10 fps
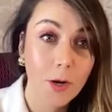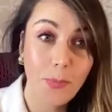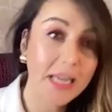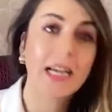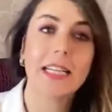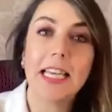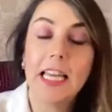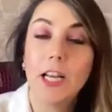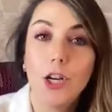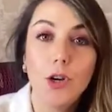because
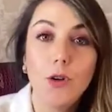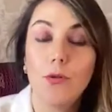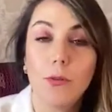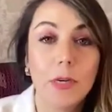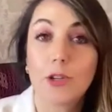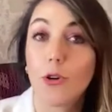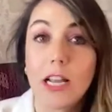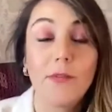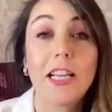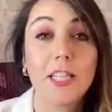he knew the
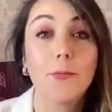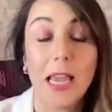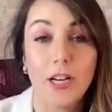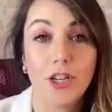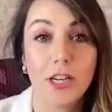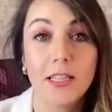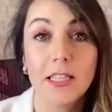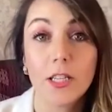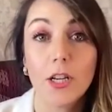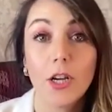majority of his
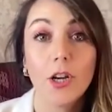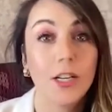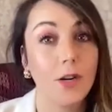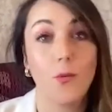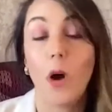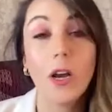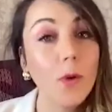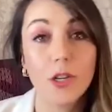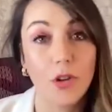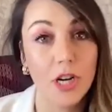patients didn't want to
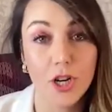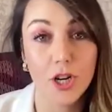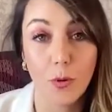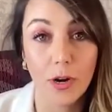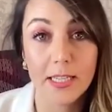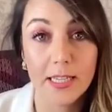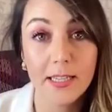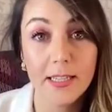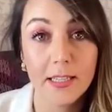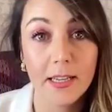wear traditional
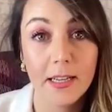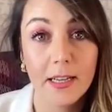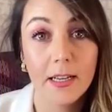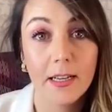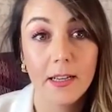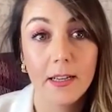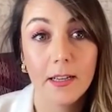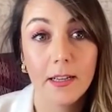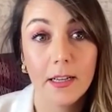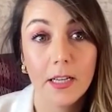braces.
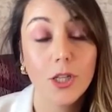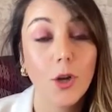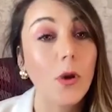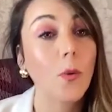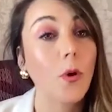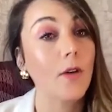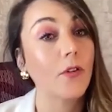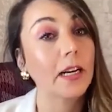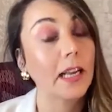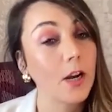So we were
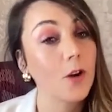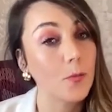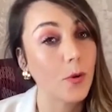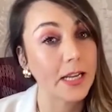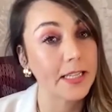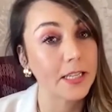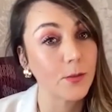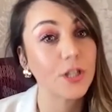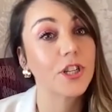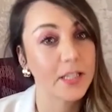offering lingual braces,
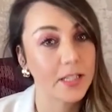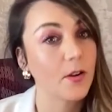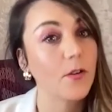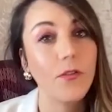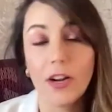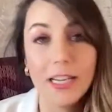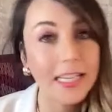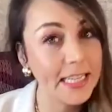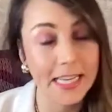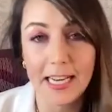which is very
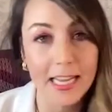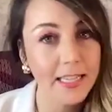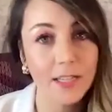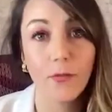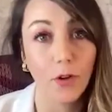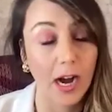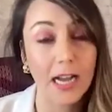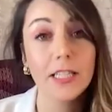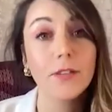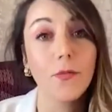tedious for
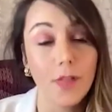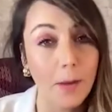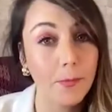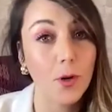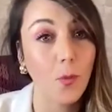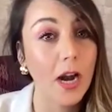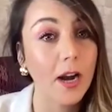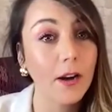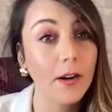us, for them to wear.